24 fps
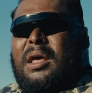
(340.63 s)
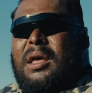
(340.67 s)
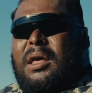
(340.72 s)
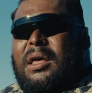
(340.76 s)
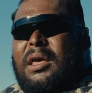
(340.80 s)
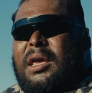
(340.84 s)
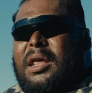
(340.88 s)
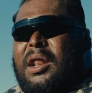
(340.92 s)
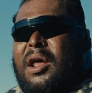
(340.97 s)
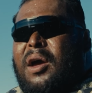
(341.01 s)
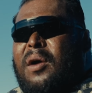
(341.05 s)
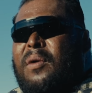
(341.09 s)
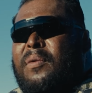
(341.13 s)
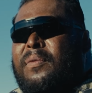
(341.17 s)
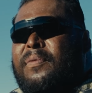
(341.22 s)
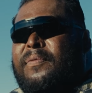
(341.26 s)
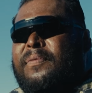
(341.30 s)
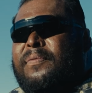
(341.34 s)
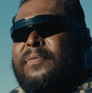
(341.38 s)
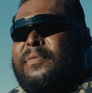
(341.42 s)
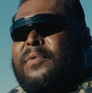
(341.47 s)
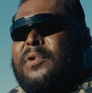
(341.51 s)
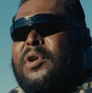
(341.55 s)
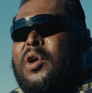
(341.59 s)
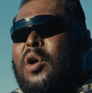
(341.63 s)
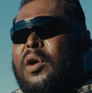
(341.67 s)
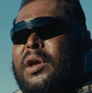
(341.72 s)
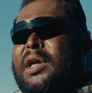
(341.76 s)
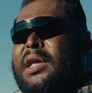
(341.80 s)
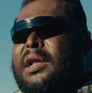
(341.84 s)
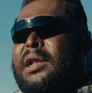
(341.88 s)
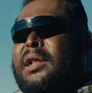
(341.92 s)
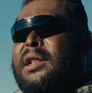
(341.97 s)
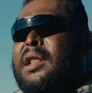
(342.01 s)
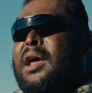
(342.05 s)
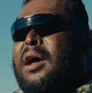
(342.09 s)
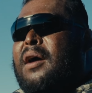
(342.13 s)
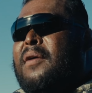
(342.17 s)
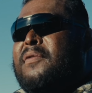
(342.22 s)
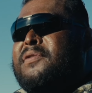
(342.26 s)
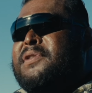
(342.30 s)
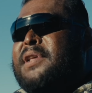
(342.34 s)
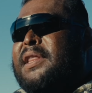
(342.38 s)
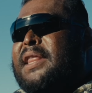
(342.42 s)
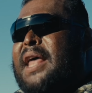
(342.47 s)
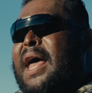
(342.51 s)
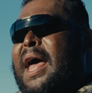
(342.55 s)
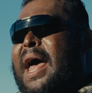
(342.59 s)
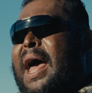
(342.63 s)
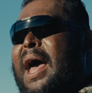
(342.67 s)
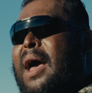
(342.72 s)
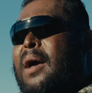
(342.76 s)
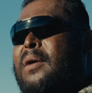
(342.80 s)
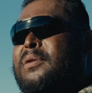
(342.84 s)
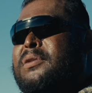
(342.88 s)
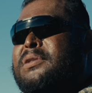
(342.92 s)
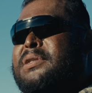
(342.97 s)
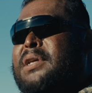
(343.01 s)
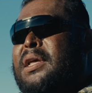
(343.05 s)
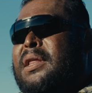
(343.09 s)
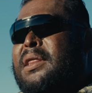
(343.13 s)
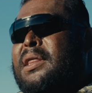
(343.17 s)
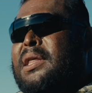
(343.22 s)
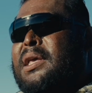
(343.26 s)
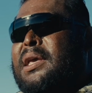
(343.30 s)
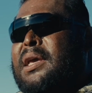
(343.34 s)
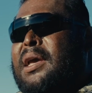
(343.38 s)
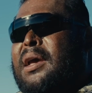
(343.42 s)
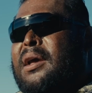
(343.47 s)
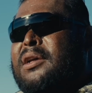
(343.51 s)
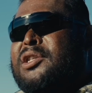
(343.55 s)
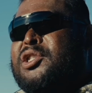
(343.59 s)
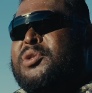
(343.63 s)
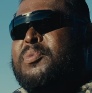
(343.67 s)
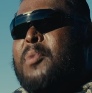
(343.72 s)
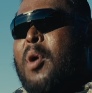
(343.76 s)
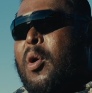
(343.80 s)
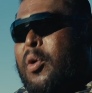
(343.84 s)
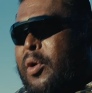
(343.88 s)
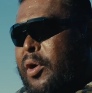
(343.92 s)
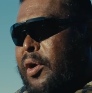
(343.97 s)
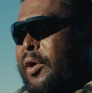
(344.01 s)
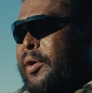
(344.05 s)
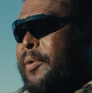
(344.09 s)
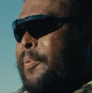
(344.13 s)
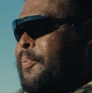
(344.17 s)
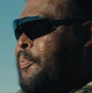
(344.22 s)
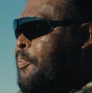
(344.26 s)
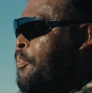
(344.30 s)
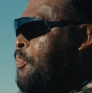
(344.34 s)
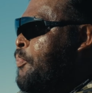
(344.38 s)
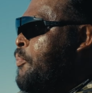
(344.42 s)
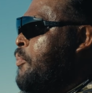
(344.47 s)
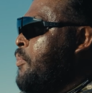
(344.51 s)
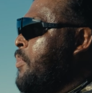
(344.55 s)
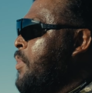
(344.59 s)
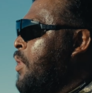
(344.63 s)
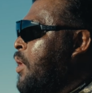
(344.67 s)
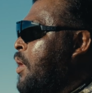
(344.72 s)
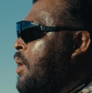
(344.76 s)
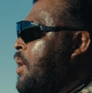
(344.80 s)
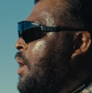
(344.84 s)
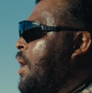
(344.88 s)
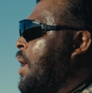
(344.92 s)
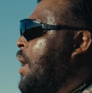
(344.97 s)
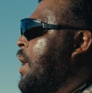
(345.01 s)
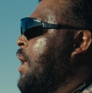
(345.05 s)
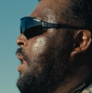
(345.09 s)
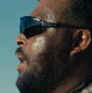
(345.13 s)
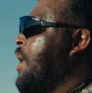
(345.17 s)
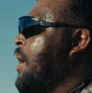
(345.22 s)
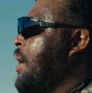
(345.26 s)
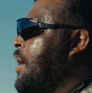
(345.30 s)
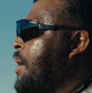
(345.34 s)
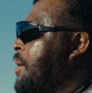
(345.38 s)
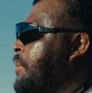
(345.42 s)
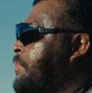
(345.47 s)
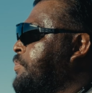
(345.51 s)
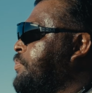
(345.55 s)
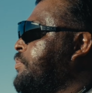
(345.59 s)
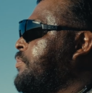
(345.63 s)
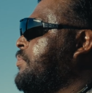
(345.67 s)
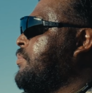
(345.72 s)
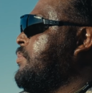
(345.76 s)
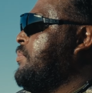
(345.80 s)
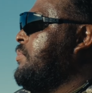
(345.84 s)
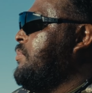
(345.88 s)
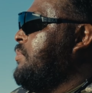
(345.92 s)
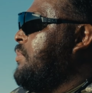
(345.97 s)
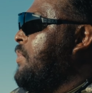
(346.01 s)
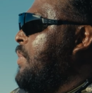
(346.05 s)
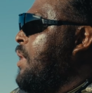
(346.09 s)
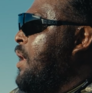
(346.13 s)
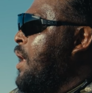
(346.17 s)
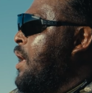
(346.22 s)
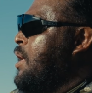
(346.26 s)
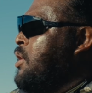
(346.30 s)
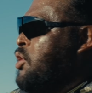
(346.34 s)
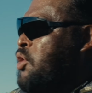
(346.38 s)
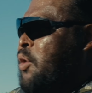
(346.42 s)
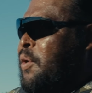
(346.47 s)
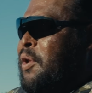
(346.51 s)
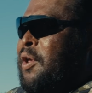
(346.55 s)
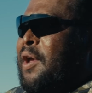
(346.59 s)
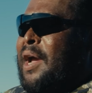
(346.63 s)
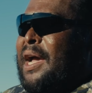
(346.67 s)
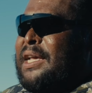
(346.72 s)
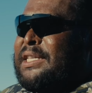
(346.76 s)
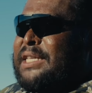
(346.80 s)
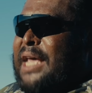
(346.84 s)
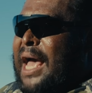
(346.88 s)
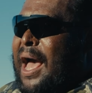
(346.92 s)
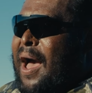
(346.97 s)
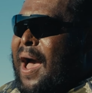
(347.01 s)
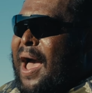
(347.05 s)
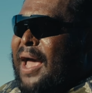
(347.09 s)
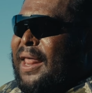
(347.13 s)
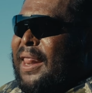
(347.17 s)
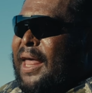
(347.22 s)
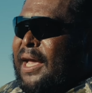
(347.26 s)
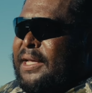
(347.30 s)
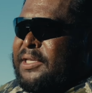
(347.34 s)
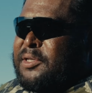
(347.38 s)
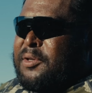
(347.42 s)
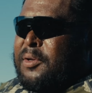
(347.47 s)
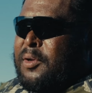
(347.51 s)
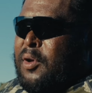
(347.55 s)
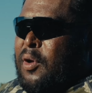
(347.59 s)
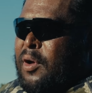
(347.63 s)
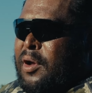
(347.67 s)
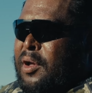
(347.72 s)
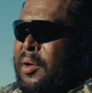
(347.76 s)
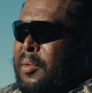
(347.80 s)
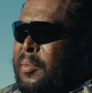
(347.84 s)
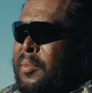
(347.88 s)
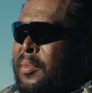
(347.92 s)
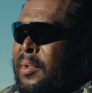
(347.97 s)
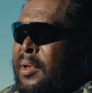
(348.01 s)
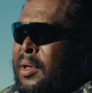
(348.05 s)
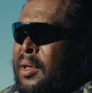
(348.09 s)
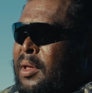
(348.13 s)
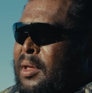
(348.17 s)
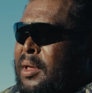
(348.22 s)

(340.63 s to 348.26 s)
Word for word: you know, cooking doves at the house and the uh, smoker, and um, and showing you guys how I like to cook them.